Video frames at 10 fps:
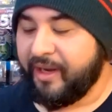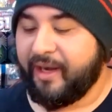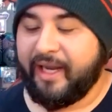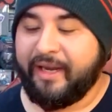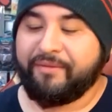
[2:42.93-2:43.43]
to
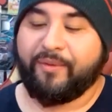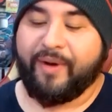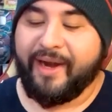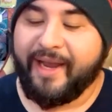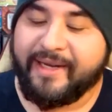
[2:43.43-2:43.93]
leave the
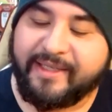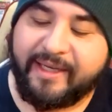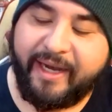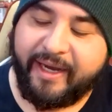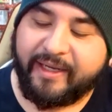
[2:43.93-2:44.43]
right hand
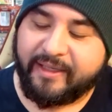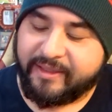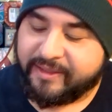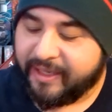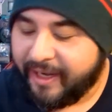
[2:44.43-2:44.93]
side
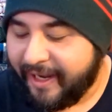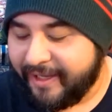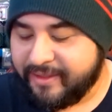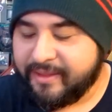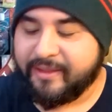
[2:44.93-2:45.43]
to
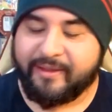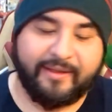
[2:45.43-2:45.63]
last.